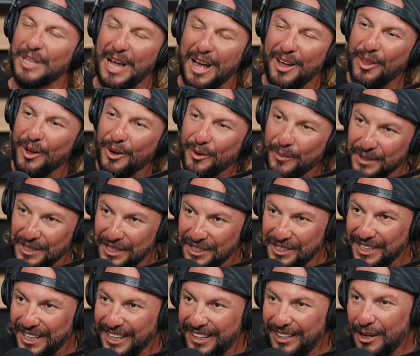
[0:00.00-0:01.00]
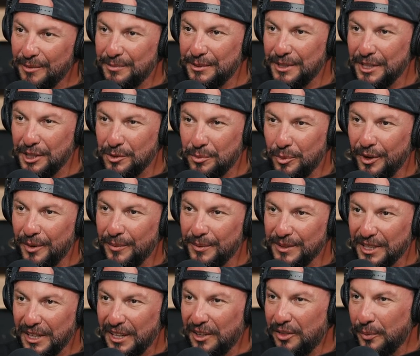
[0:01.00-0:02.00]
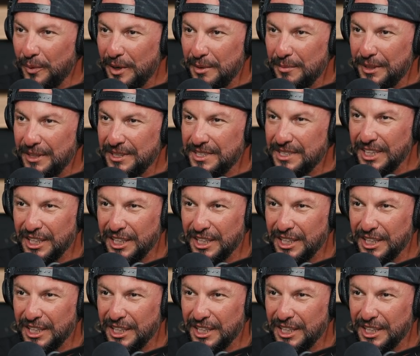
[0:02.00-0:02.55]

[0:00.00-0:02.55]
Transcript: how long was this like up to this point? Was it like three months?